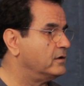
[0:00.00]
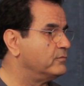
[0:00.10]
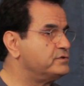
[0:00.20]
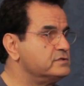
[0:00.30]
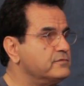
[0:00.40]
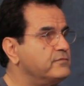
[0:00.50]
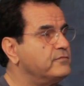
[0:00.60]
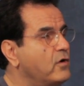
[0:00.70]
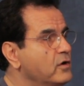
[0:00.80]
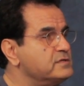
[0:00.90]
which is a
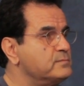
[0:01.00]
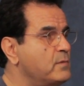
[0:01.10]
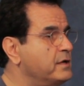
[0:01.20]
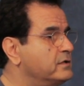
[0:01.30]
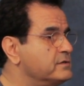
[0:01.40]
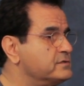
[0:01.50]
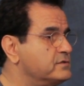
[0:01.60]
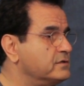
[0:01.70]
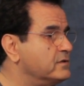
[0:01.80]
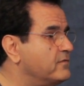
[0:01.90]
false
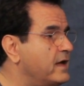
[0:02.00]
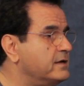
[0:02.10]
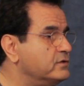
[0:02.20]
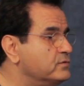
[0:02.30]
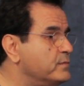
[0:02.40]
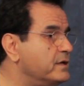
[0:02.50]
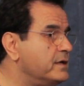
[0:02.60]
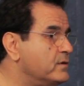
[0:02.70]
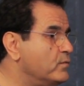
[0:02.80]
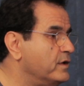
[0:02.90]
mind-constructed value to
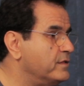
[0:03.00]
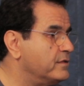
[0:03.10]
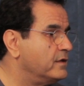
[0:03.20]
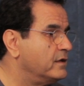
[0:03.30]
begin with.